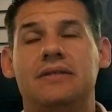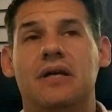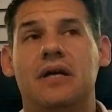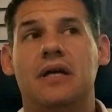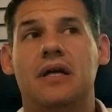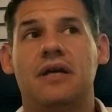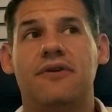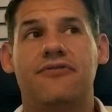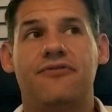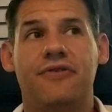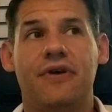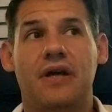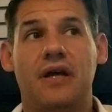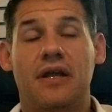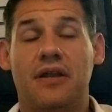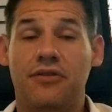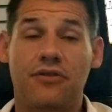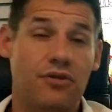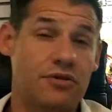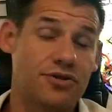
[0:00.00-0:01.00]
if
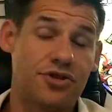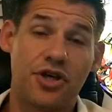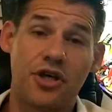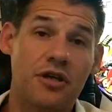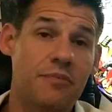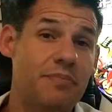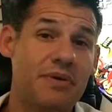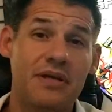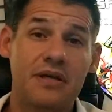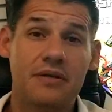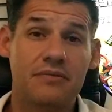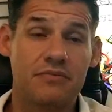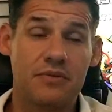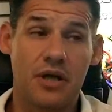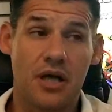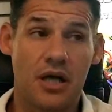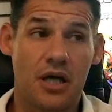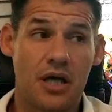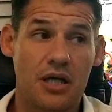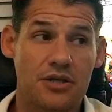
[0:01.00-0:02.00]
and there's going to be
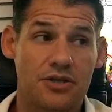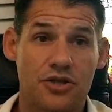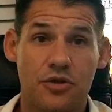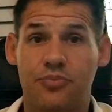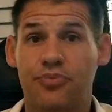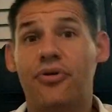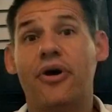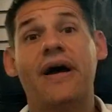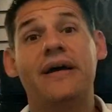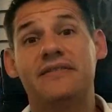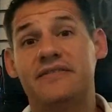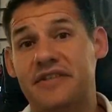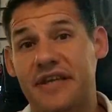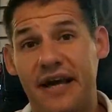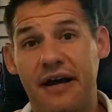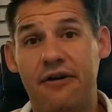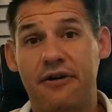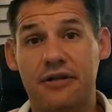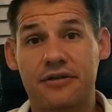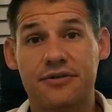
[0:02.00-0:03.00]
surprise
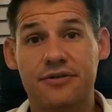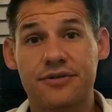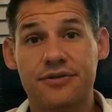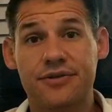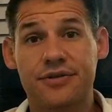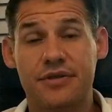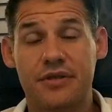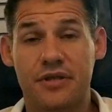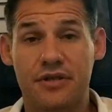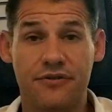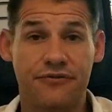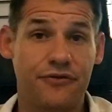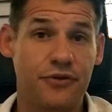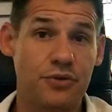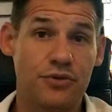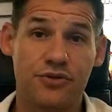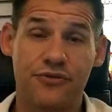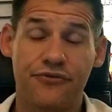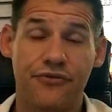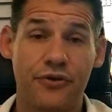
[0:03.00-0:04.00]
characters in the
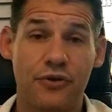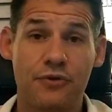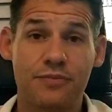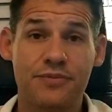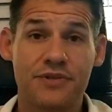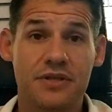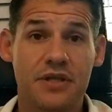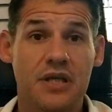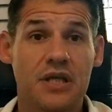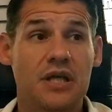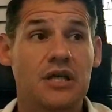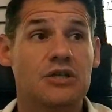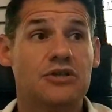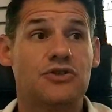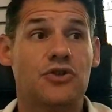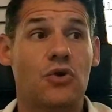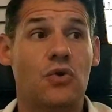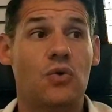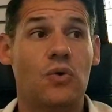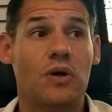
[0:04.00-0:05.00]
future films,
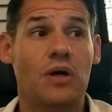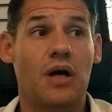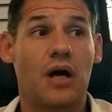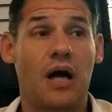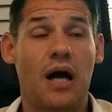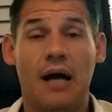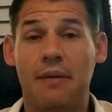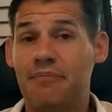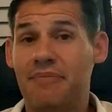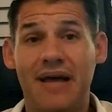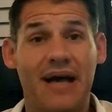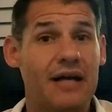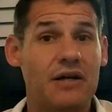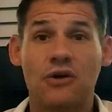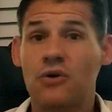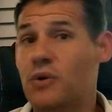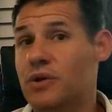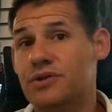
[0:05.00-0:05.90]
so I'm not going